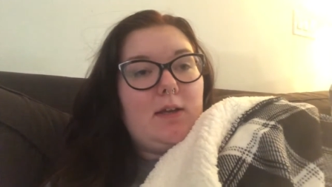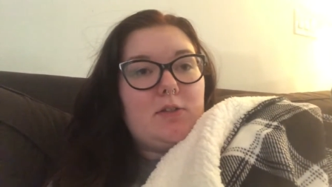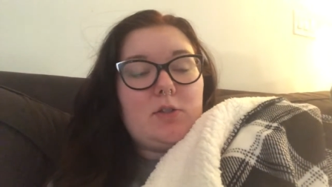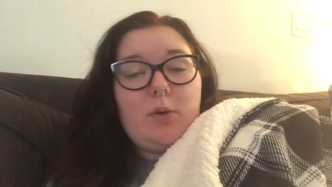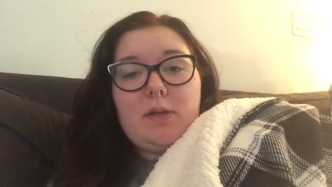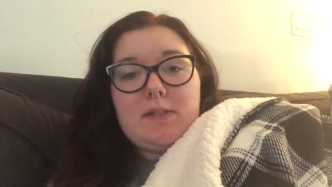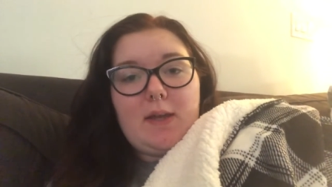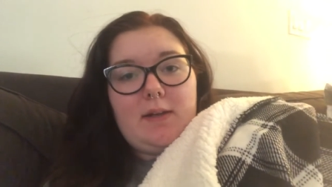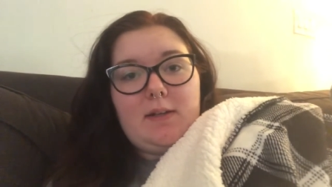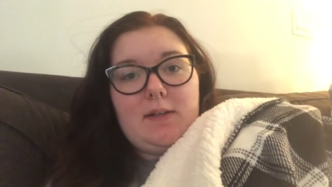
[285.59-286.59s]
So
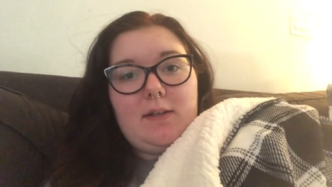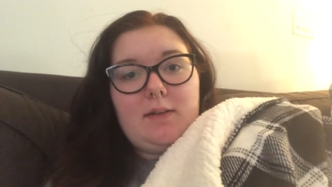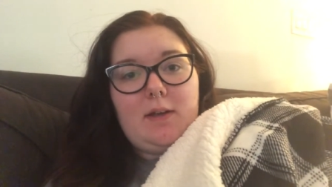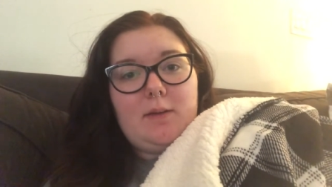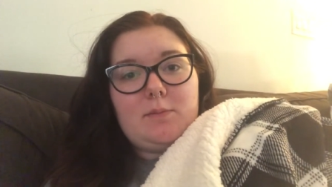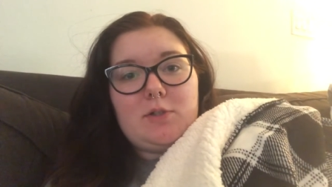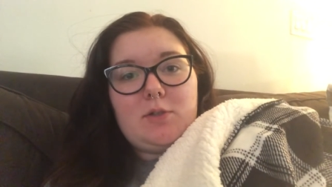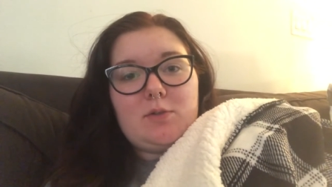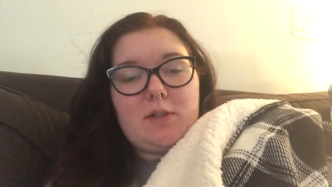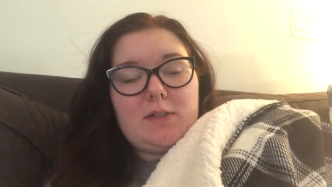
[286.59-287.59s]
excited to
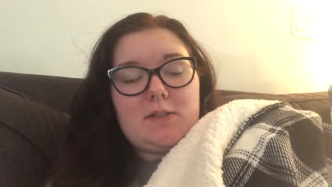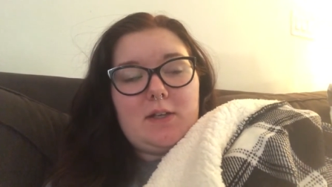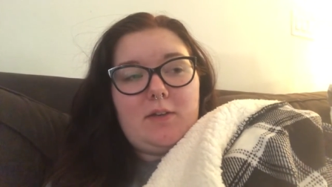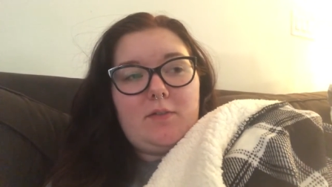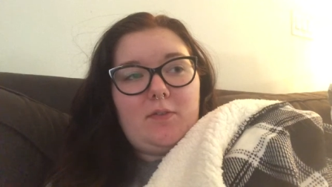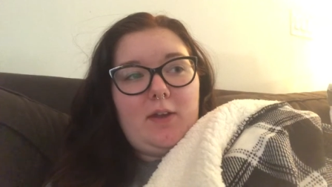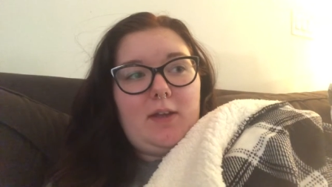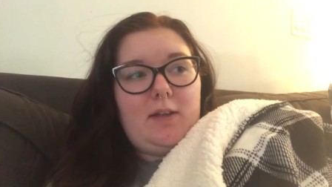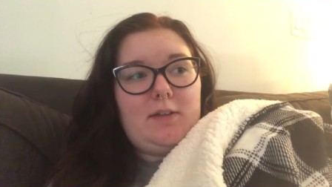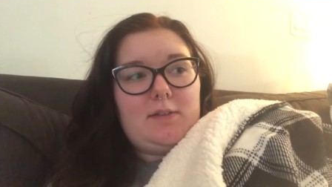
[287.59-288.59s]
use all the stuff
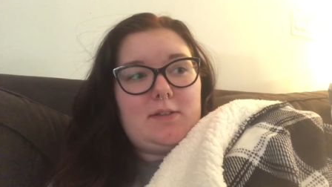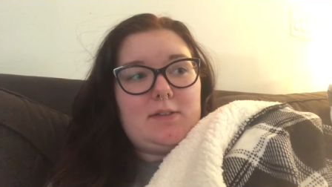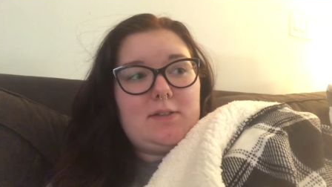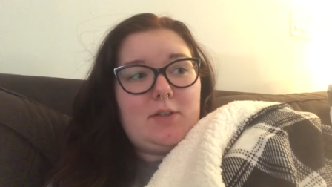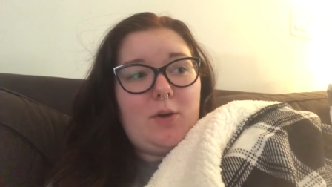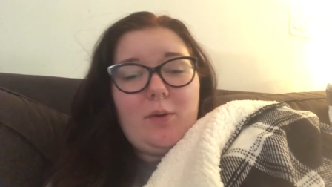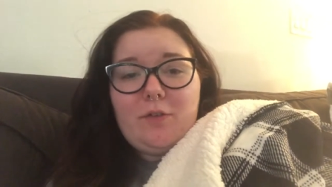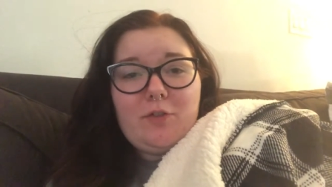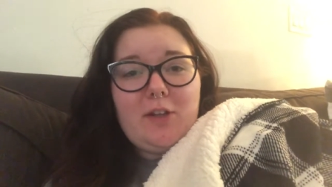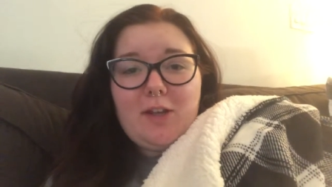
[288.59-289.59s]
and to go on a
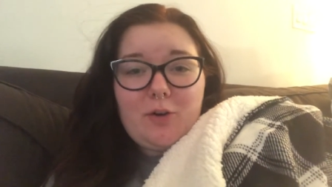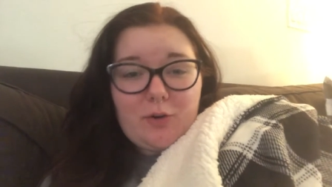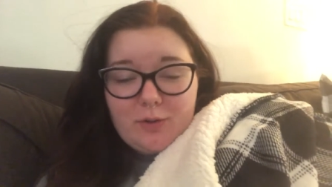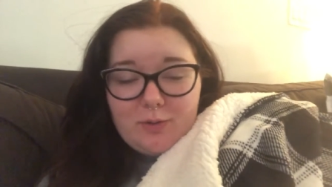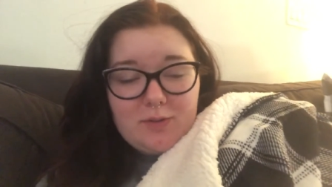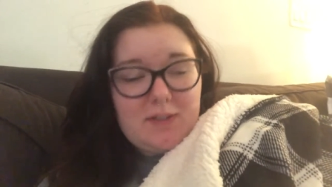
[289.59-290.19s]
freaking cruise.